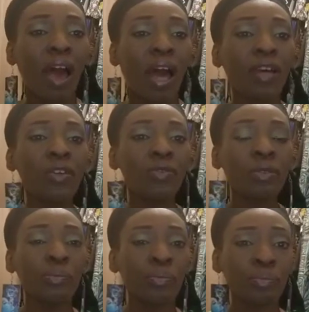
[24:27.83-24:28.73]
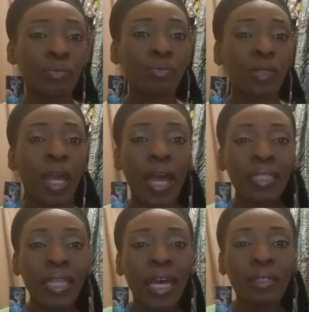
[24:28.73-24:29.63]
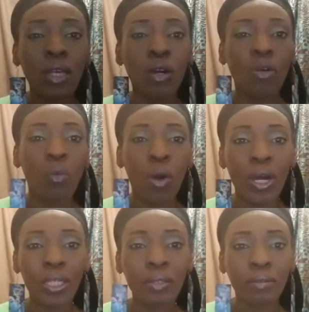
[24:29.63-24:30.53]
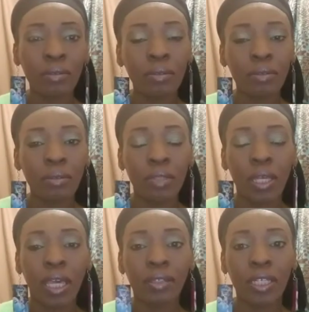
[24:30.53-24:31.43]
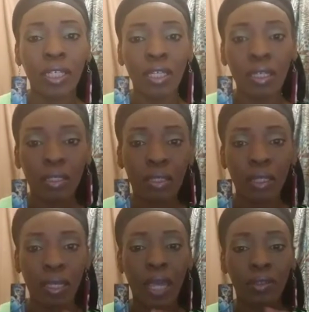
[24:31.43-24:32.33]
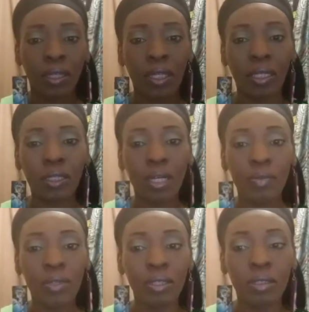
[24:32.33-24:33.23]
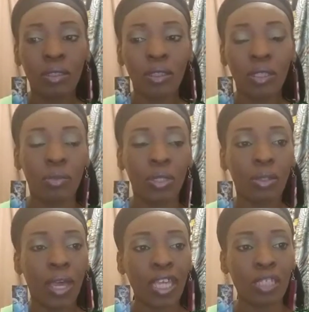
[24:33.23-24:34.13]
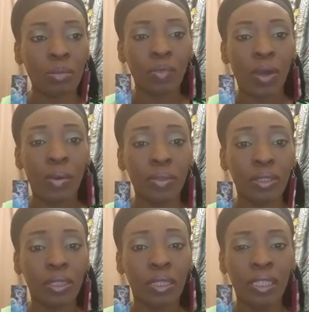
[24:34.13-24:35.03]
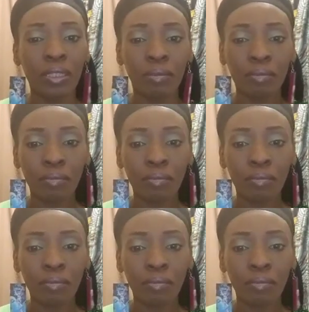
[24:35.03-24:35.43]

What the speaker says: I download one, and then, like, at the end of it, it'll ask me if I want to delete.